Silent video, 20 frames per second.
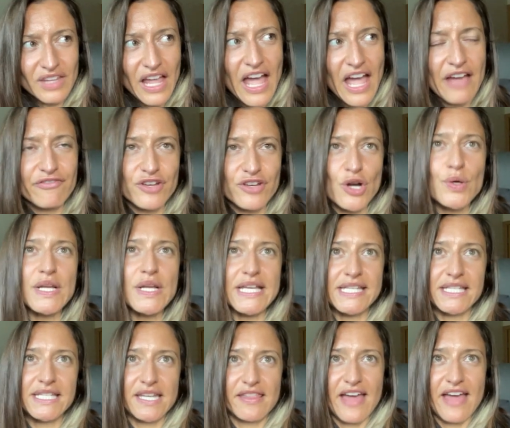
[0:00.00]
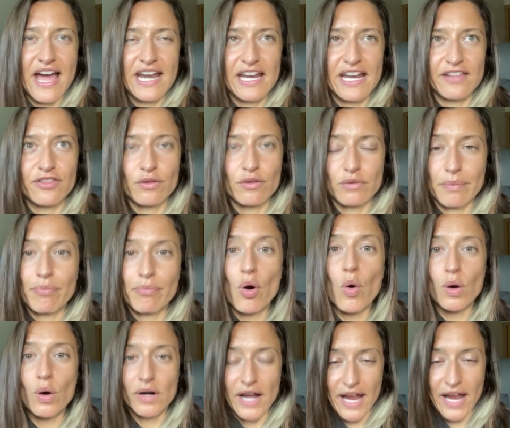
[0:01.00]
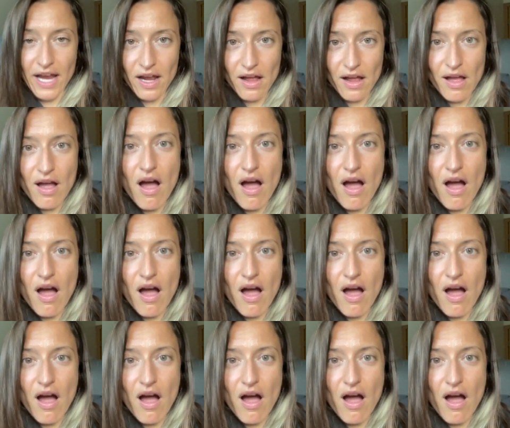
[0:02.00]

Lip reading: I've noticed that in the reporting